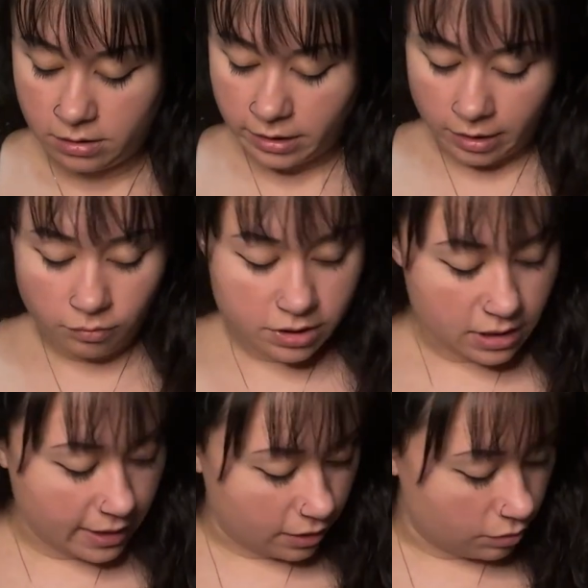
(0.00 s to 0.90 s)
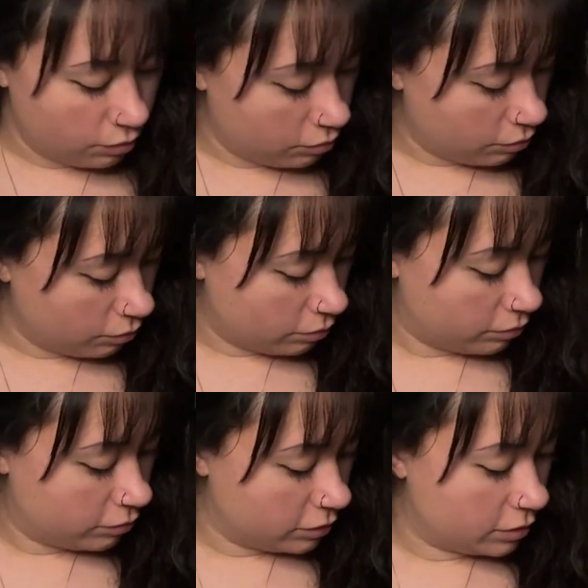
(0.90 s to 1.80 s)
It was like
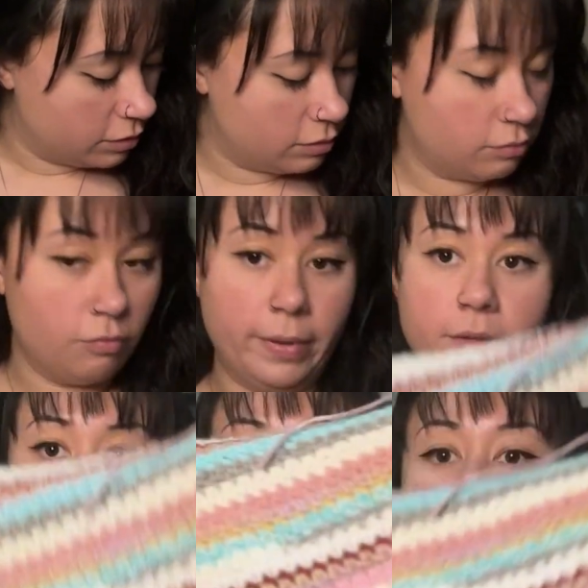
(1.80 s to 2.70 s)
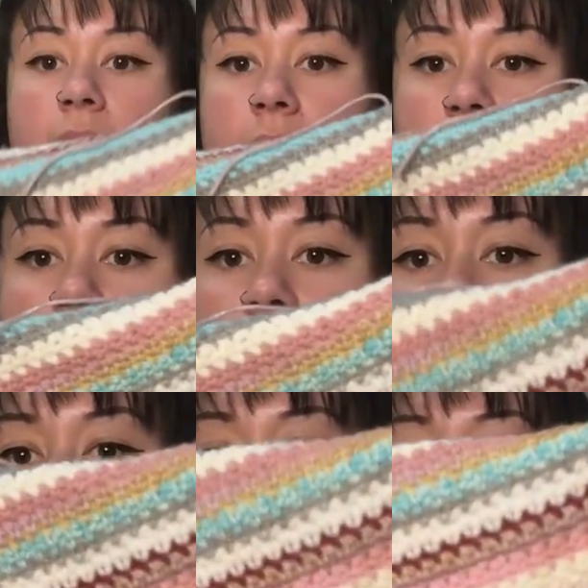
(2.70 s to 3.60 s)
weirdly
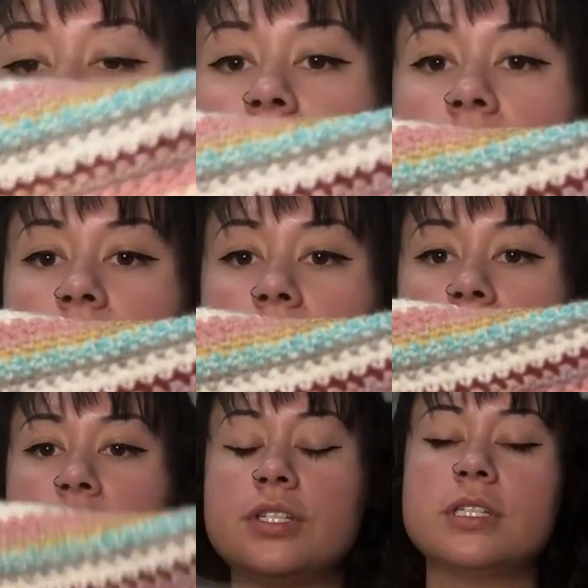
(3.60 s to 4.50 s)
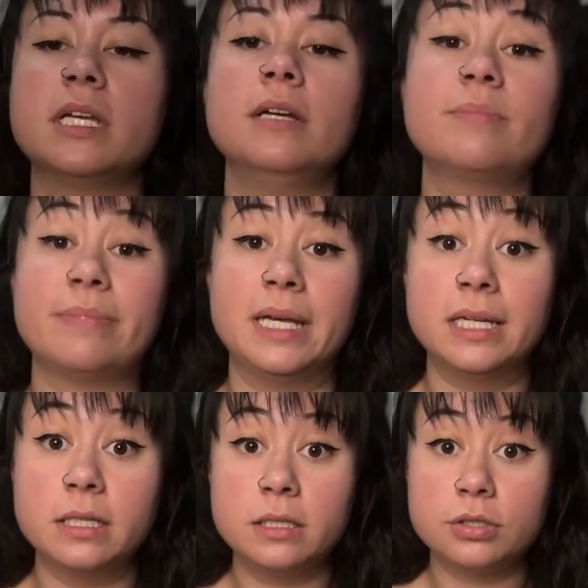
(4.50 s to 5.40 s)
narrow down here. It was just like a
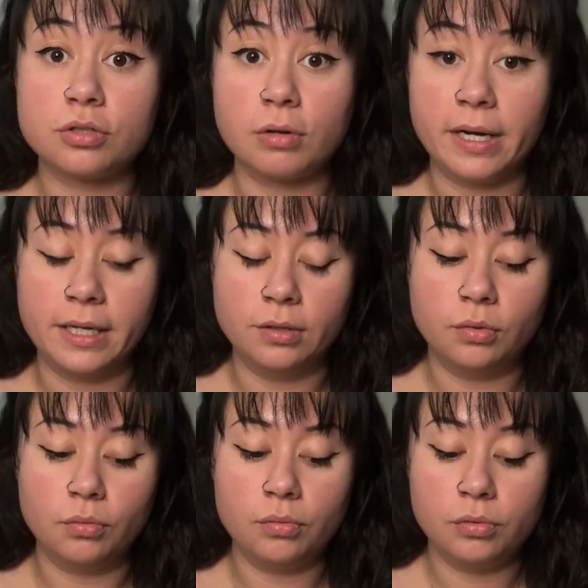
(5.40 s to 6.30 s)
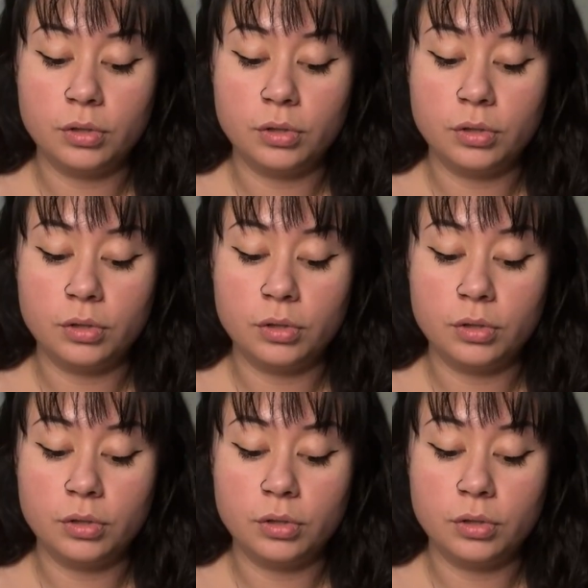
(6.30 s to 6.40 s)
big triangle.